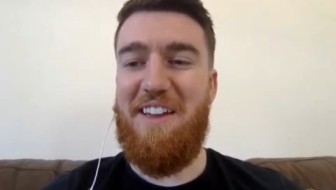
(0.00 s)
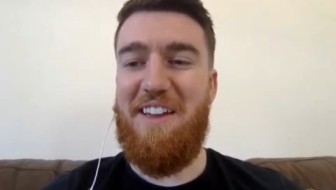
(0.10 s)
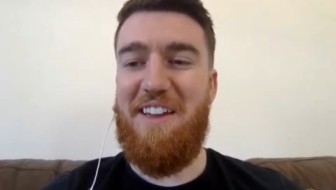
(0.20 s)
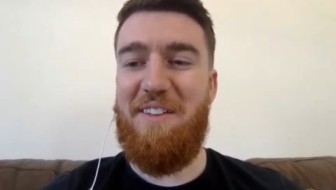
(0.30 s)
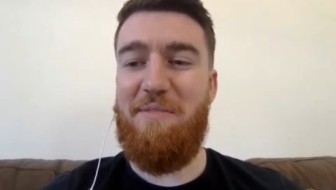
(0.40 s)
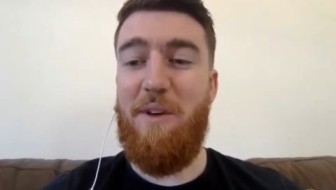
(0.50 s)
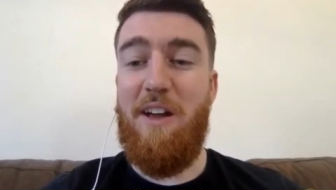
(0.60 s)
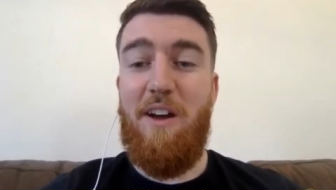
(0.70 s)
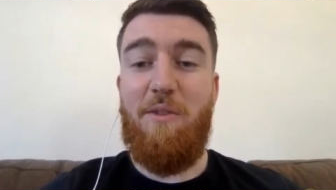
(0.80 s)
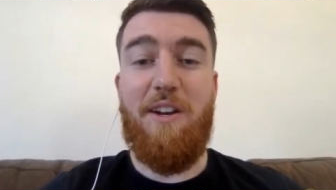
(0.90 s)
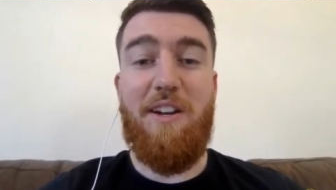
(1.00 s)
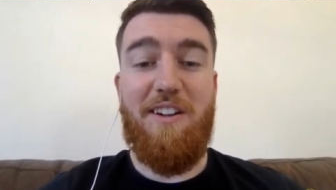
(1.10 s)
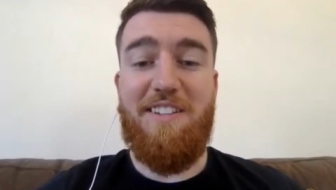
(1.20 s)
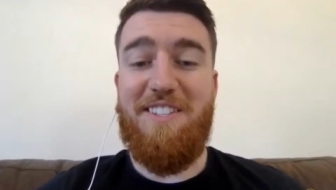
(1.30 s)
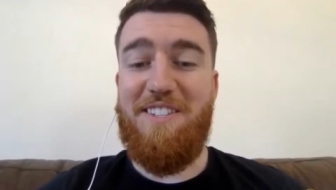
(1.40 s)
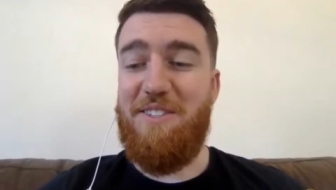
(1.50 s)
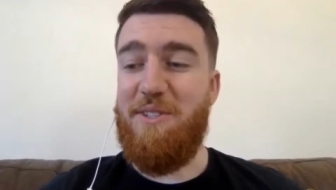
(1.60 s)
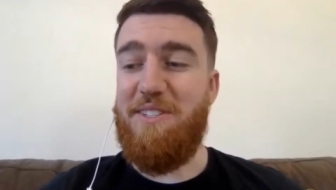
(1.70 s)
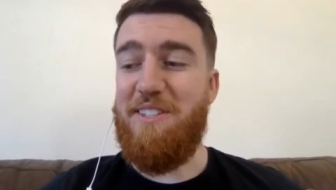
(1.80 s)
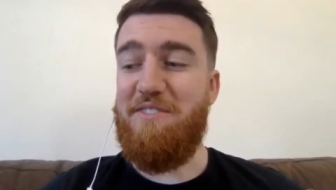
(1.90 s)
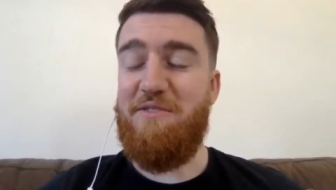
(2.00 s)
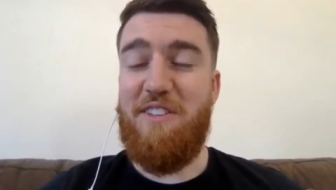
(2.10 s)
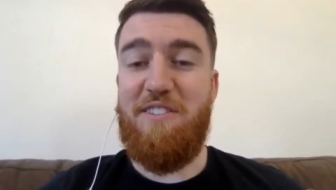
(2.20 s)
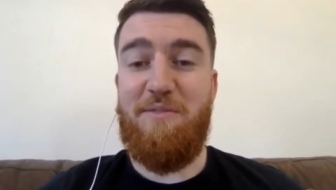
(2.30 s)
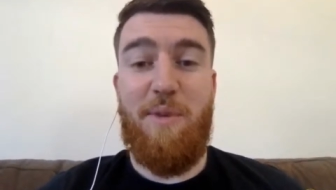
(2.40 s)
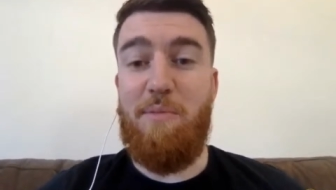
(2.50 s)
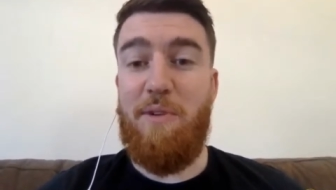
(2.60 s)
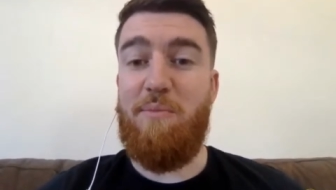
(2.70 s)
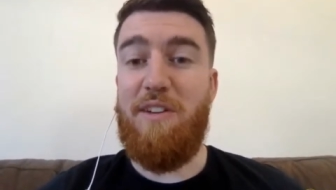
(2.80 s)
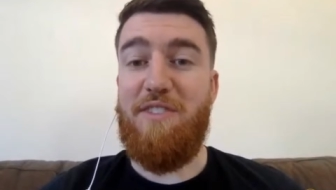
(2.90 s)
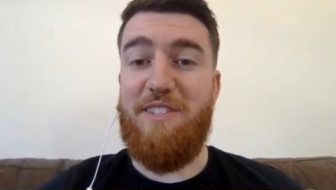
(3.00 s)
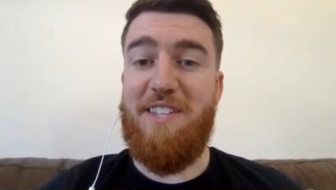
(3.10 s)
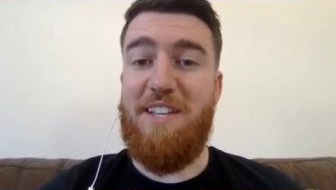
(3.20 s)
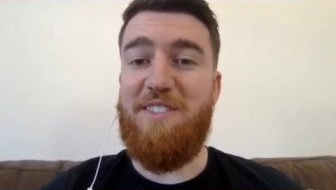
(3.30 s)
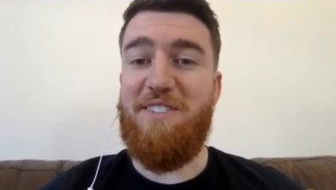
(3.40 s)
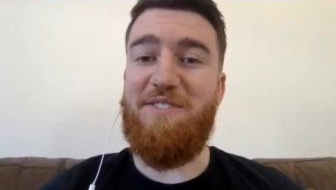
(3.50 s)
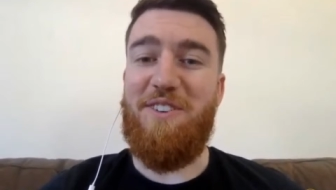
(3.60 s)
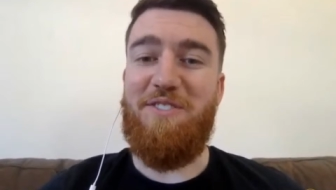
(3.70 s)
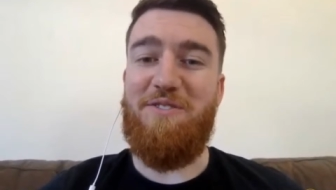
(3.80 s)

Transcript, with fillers: Um, what I'd like to do is give people a bit of a sense of,